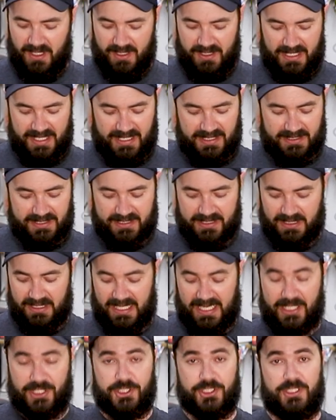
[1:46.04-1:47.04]
The
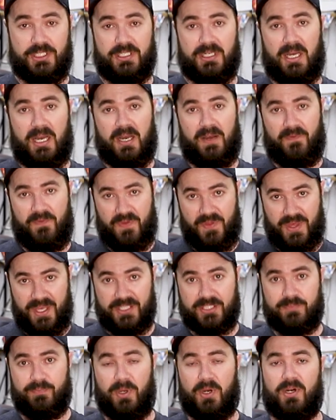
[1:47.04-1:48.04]
installation of
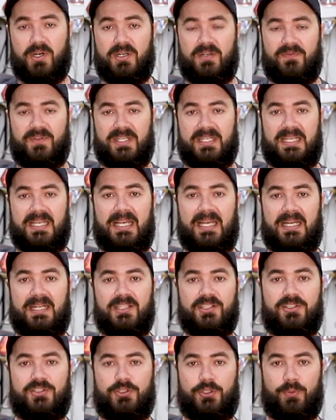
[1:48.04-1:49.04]
this part of the kit
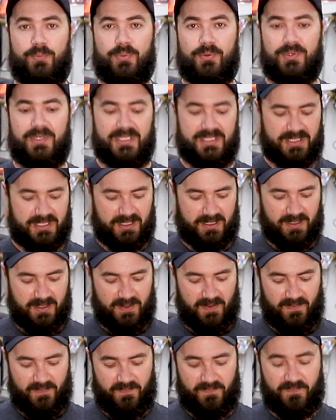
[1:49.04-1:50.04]
is super easy.
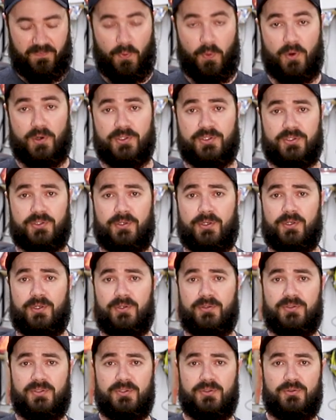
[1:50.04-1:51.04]
Four
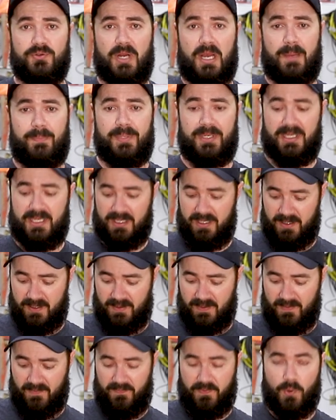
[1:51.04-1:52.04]
screws, drop it in,
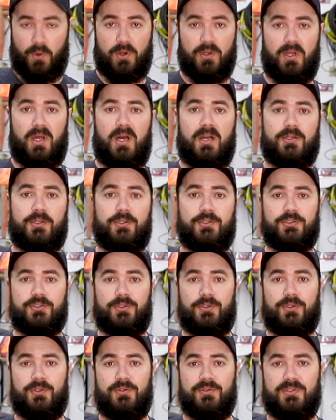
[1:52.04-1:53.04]
four longer
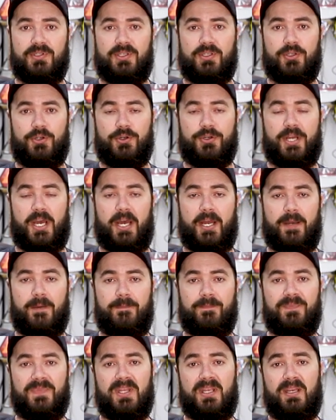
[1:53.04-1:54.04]
screws, you're done.
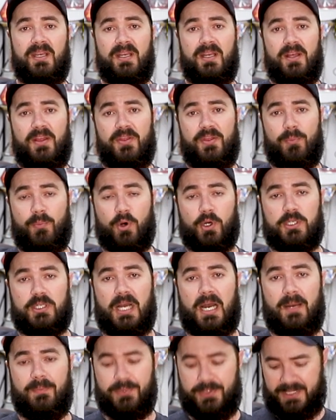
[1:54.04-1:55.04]
The more
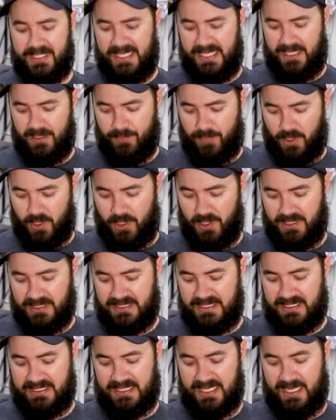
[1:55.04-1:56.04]
complicated part
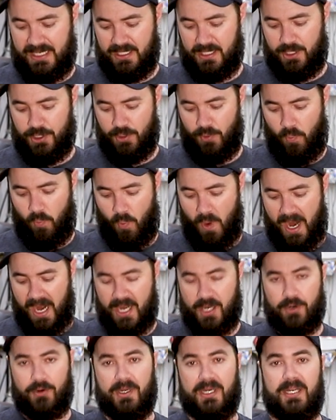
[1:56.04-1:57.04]
is deciding on your
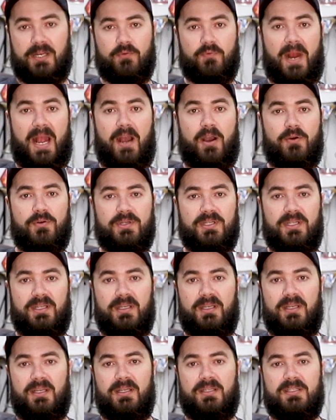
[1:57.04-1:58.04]
wiring route
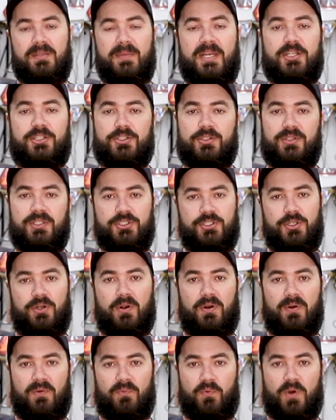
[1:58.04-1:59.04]
to make sure that you
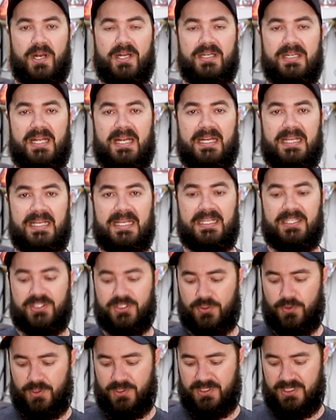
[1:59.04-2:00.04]
don't run into any heat
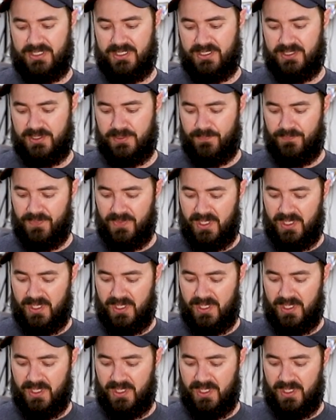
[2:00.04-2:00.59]
sources,